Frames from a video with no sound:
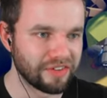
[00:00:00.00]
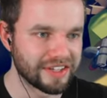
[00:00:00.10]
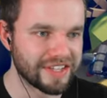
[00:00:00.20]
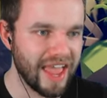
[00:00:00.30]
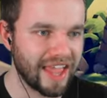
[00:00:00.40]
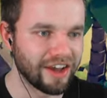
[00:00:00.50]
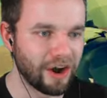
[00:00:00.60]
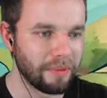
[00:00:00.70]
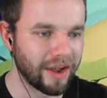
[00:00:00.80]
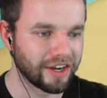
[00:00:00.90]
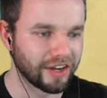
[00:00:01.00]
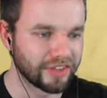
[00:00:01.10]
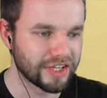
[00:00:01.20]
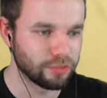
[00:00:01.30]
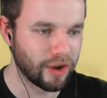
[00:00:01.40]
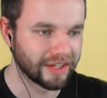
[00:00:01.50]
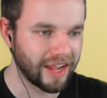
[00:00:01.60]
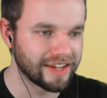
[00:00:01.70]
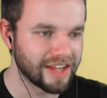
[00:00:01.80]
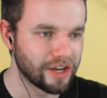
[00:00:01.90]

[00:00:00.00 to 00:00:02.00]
are dead. Oh my god, this one guy down the